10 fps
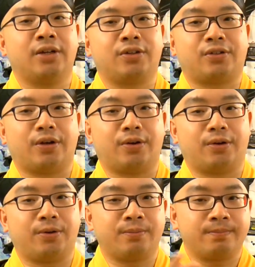
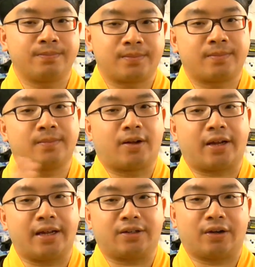So,
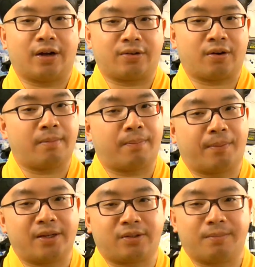okay, so I'll try my
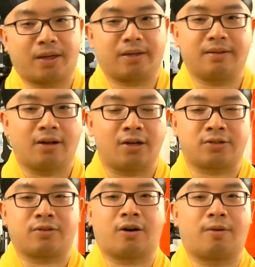best to make it not
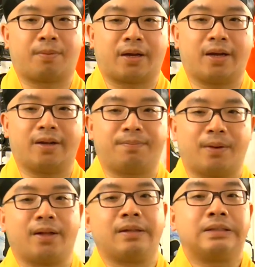so complicated,
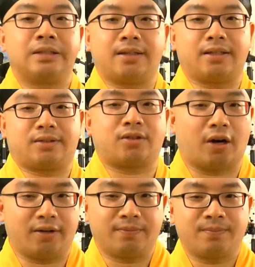but let's
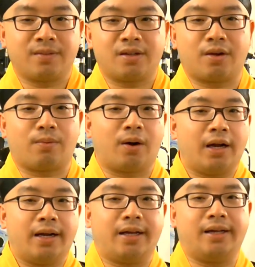start. So
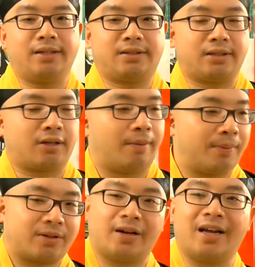what is the
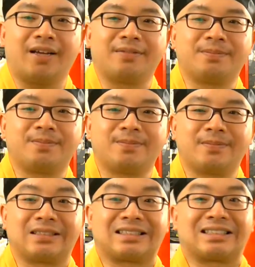topic today?
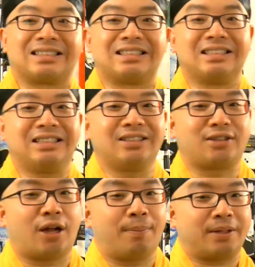The
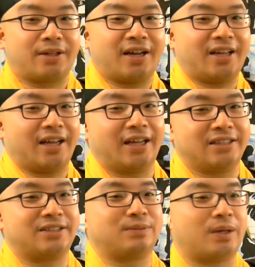topic today
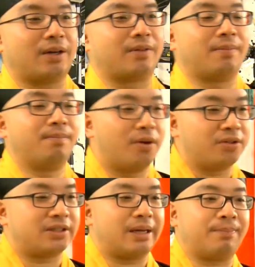is one of the
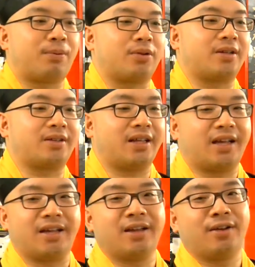most important
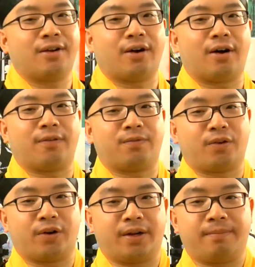thing of
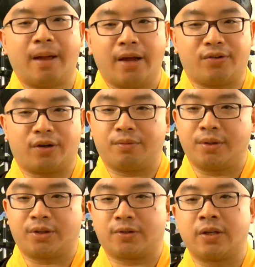learning magic,
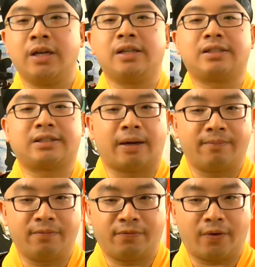which is
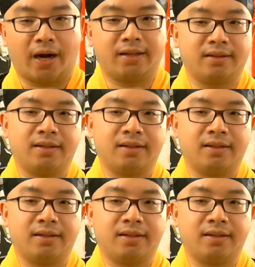Saam Faat.